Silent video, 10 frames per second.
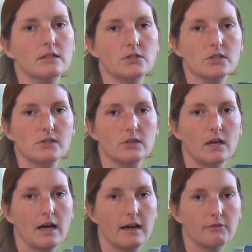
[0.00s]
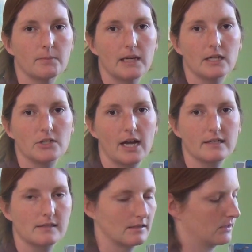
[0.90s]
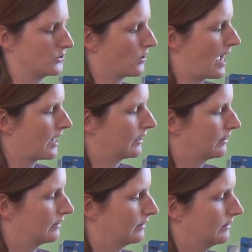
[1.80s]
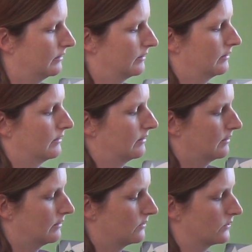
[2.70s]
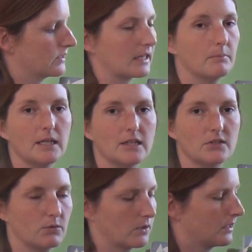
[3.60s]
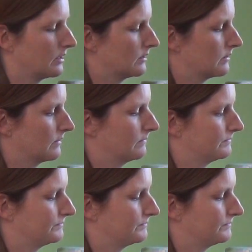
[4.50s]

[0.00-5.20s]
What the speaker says: It's just every page has the track. So it's like mini stories.